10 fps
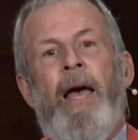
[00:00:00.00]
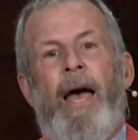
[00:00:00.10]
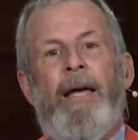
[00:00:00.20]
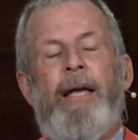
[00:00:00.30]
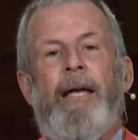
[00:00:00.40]

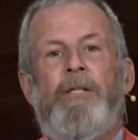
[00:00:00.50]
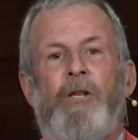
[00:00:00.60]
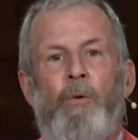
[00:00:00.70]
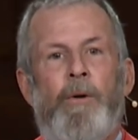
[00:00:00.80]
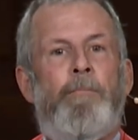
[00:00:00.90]
And, and
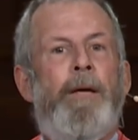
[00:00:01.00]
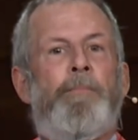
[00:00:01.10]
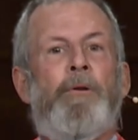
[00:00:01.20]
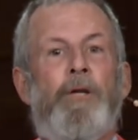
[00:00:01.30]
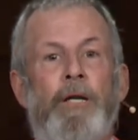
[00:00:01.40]
so when
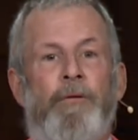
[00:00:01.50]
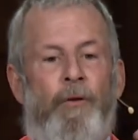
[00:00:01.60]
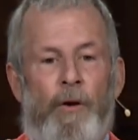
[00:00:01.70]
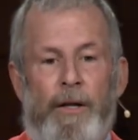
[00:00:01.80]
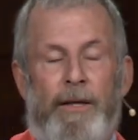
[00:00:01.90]
people looked
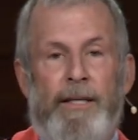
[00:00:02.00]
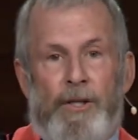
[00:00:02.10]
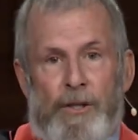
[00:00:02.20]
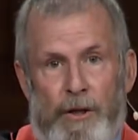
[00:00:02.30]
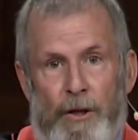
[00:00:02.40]
for it, they
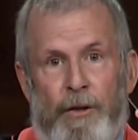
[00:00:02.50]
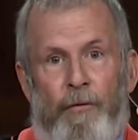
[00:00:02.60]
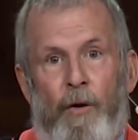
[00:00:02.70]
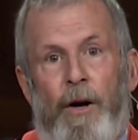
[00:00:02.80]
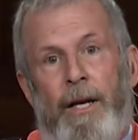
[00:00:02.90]
just looked
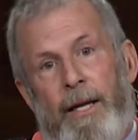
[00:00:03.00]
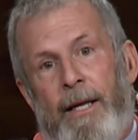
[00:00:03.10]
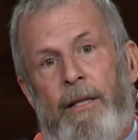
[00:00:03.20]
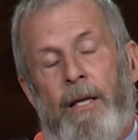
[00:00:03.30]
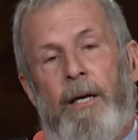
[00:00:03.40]
for it
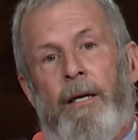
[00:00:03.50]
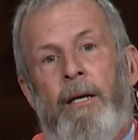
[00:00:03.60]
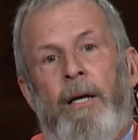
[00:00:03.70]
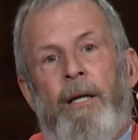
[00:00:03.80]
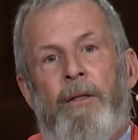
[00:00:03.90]
in the
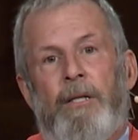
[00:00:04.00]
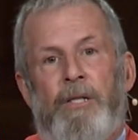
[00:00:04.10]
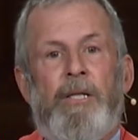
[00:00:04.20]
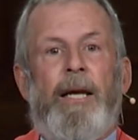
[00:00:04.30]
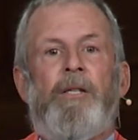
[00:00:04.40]
the
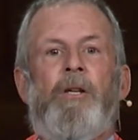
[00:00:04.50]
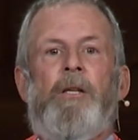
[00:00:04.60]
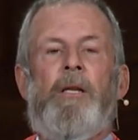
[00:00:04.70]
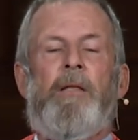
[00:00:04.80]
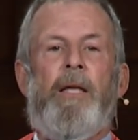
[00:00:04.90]

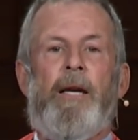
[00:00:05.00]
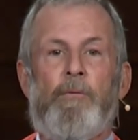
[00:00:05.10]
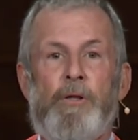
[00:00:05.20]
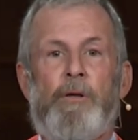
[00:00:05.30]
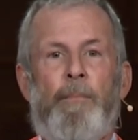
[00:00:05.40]
section that it
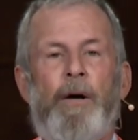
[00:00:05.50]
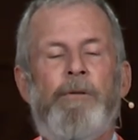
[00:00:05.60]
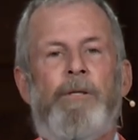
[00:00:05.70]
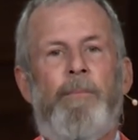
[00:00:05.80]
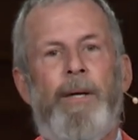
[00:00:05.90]
was
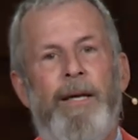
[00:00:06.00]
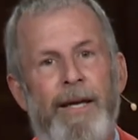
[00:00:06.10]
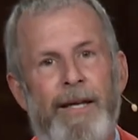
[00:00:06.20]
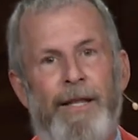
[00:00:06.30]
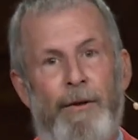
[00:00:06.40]
supposed to be
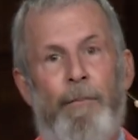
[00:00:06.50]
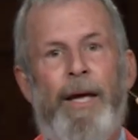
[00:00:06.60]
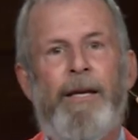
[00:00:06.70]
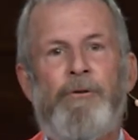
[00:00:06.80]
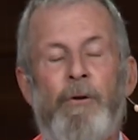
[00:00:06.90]
in in the
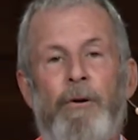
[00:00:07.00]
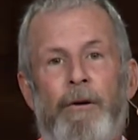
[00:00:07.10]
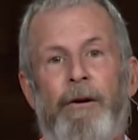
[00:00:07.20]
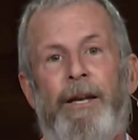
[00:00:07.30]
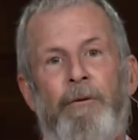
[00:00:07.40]
bank
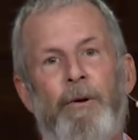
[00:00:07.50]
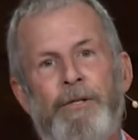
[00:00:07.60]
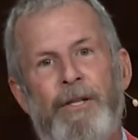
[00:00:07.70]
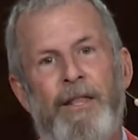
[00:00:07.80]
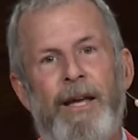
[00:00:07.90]
drawer and it
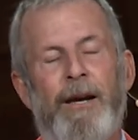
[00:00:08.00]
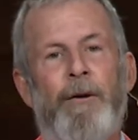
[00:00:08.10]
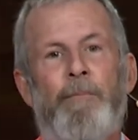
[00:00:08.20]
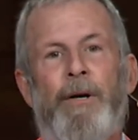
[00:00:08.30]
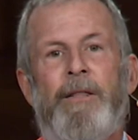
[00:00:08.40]
wasn't
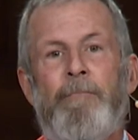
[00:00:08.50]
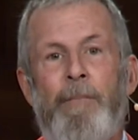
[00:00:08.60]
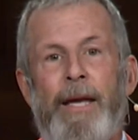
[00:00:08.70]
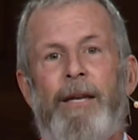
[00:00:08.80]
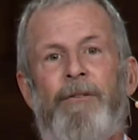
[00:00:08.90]
there, but the
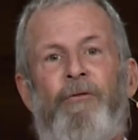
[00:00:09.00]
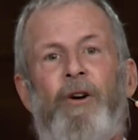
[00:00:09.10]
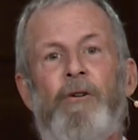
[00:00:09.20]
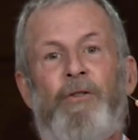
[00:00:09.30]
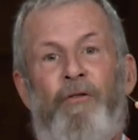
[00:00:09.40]
maintenance
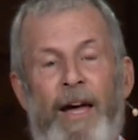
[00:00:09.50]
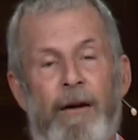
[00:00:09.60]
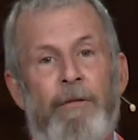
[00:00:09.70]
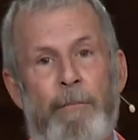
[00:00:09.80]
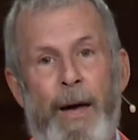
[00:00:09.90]
folks
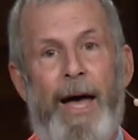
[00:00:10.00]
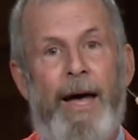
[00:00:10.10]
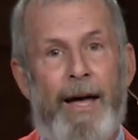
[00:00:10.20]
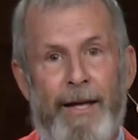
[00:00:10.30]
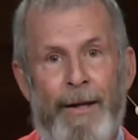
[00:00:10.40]
found the
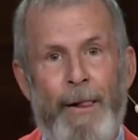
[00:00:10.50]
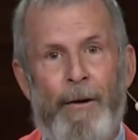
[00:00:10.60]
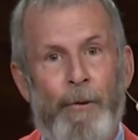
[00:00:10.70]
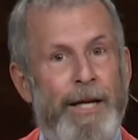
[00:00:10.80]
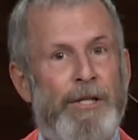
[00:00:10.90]
bag.
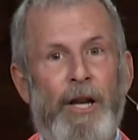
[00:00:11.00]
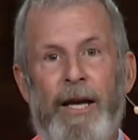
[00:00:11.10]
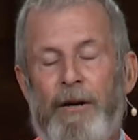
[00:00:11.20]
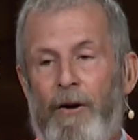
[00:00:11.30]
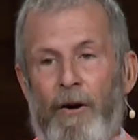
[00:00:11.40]
Weeks
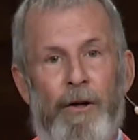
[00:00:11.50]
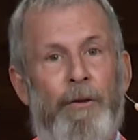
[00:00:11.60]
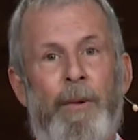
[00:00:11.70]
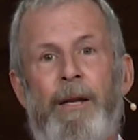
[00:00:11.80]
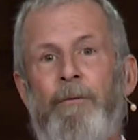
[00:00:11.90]
later, all
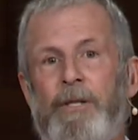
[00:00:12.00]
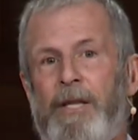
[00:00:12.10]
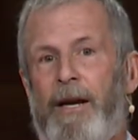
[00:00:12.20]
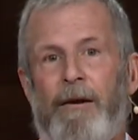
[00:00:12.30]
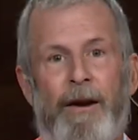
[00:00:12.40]
the money was
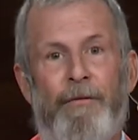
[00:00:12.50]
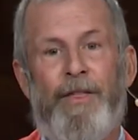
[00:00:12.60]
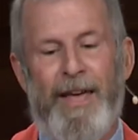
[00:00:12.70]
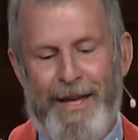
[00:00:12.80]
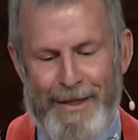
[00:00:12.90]
there,
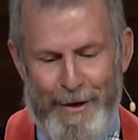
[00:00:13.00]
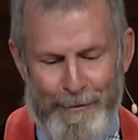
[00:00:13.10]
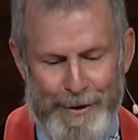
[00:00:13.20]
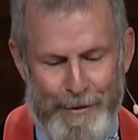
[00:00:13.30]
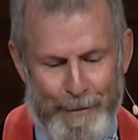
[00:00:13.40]
everything that
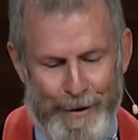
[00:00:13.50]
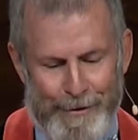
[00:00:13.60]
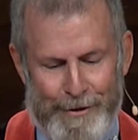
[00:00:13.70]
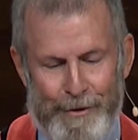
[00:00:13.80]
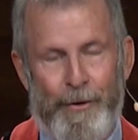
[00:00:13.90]
was
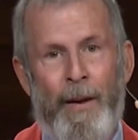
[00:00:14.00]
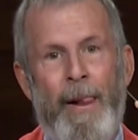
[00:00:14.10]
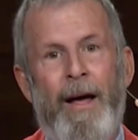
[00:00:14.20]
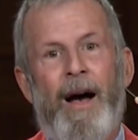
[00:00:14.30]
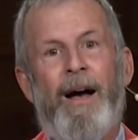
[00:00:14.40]
supposed to,
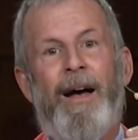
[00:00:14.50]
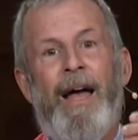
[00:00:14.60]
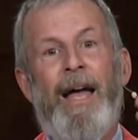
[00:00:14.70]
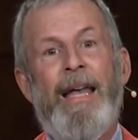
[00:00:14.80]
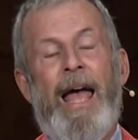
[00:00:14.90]
uh,
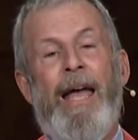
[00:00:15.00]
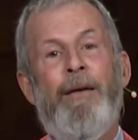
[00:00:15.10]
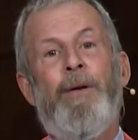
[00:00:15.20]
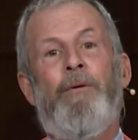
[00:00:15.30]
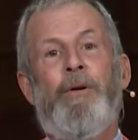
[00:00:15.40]
and
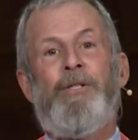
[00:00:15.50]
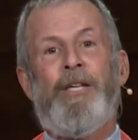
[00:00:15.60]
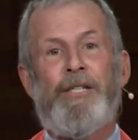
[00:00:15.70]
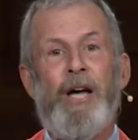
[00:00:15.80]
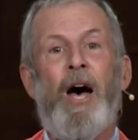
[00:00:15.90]
Amy was
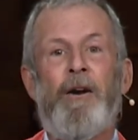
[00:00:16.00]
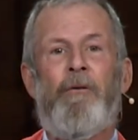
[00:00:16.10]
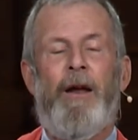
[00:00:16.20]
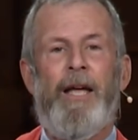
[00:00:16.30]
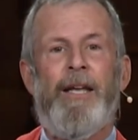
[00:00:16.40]

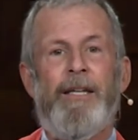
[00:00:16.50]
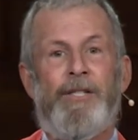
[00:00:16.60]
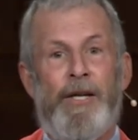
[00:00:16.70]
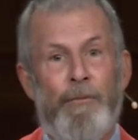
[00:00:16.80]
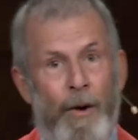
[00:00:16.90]
exonerated.
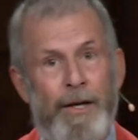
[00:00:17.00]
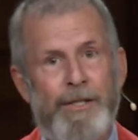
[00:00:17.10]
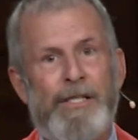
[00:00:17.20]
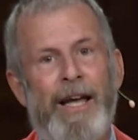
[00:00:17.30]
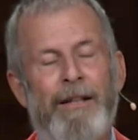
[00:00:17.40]
She
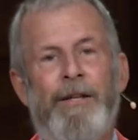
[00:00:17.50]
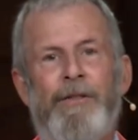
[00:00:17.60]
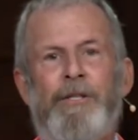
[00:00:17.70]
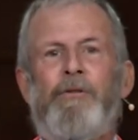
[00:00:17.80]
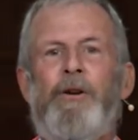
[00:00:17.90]
was telling
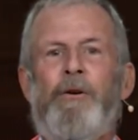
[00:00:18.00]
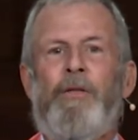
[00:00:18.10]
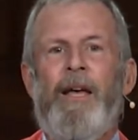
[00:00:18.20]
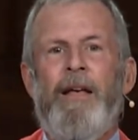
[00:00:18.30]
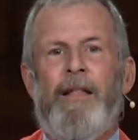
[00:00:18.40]
the
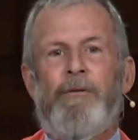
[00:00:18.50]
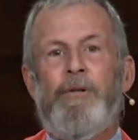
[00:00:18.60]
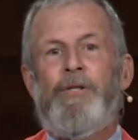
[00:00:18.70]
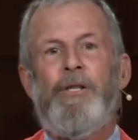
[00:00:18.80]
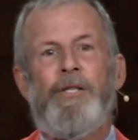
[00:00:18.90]
truth. There
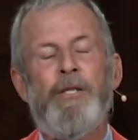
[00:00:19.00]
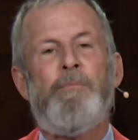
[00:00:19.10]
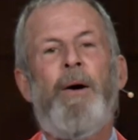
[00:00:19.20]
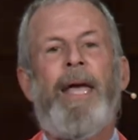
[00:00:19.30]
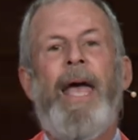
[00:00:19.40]
was just this
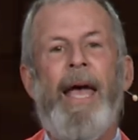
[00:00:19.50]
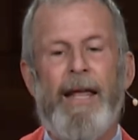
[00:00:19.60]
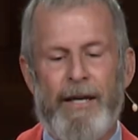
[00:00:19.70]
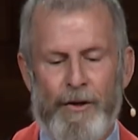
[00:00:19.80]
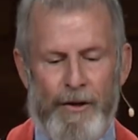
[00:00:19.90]

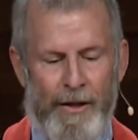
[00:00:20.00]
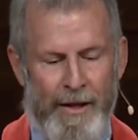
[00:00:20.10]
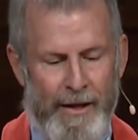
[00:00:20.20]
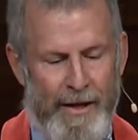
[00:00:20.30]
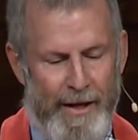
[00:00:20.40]
mechanical
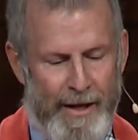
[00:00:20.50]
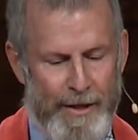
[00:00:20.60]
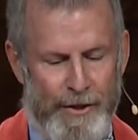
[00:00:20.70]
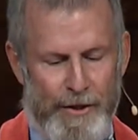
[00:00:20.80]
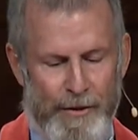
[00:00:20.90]

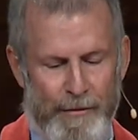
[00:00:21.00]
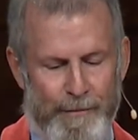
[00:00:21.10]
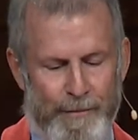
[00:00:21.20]
issue.